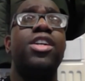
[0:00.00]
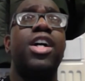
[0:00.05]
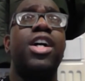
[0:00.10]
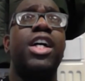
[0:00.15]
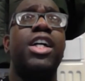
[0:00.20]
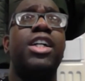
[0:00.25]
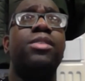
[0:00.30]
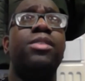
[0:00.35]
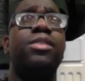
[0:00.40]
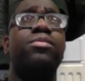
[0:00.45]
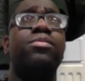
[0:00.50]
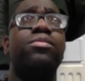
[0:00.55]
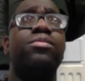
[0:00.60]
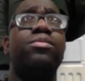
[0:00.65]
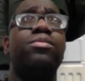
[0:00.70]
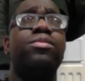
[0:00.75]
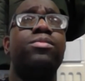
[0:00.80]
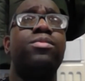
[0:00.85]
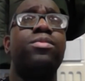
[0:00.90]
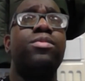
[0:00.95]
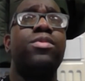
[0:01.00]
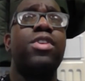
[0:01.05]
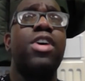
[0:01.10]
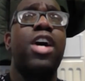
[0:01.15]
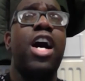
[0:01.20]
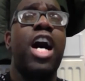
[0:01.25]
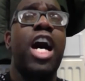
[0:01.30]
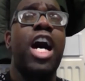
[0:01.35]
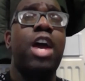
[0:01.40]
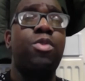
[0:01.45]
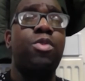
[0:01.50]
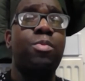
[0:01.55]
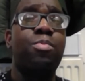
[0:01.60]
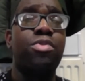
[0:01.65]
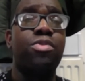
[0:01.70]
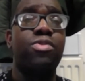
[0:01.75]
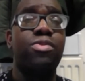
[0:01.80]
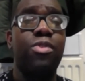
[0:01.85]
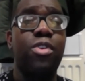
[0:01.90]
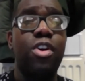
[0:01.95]
I would
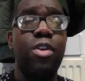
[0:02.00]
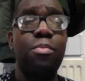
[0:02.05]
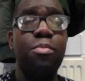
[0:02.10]
prefer